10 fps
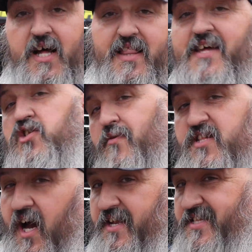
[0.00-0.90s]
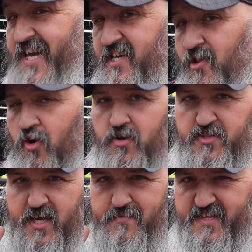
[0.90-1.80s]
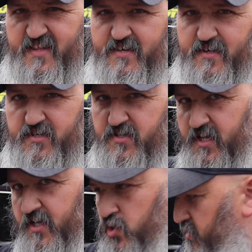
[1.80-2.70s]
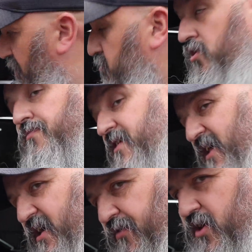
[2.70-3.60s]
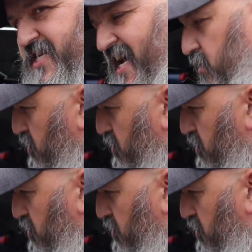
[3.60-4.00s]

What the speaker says: Let's go inside, take a look, because I'm excited to see just how good this E38